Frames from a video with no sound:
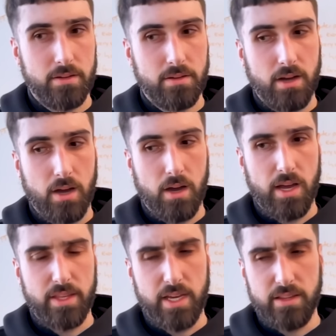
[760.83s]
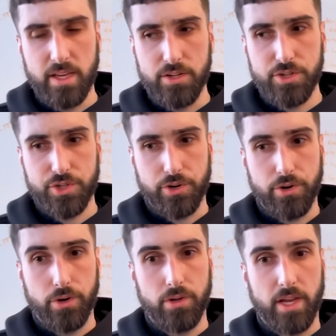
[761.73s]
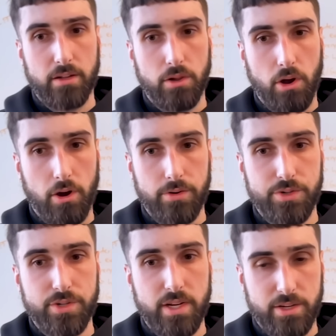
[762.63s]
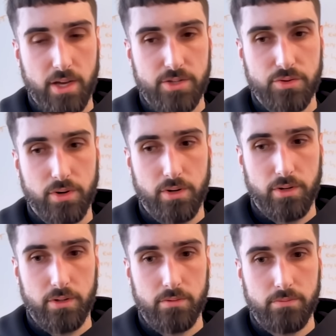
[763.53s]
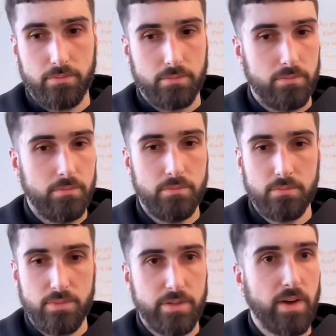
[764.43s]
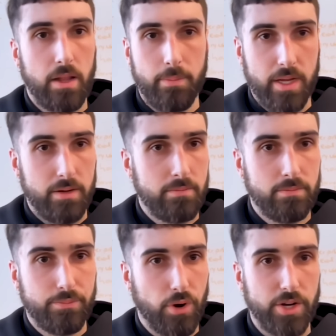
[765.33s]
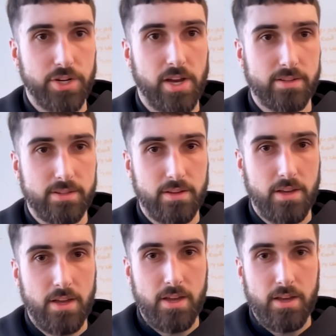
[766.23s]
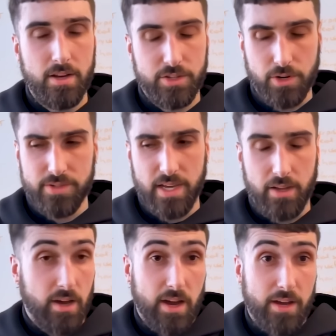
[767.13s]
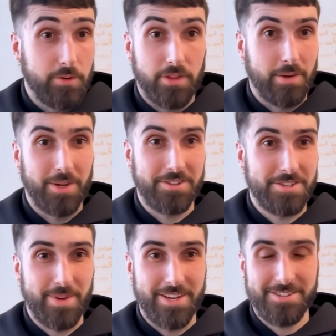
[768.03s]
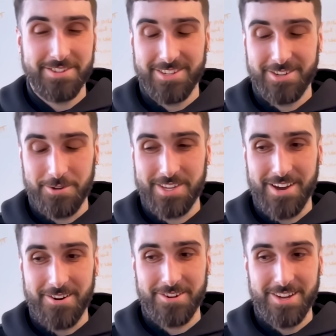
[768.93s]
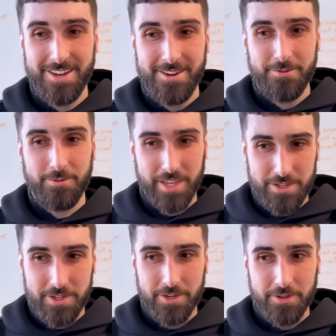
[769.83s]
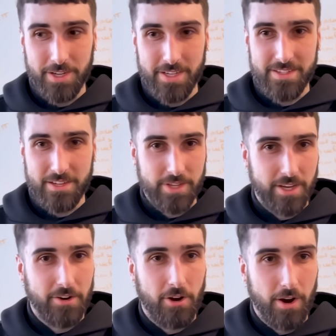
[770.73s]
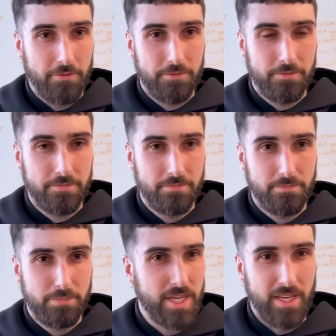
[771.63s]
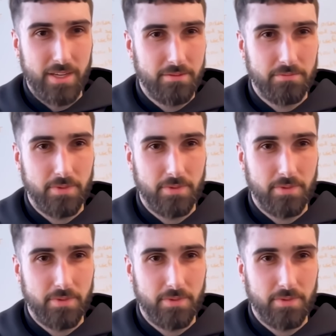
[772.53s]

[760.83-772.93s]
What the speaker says: and they insure like large industrial development projects. And it turns out, like I know nothing about this space. It turns out what they do is there's like an RFP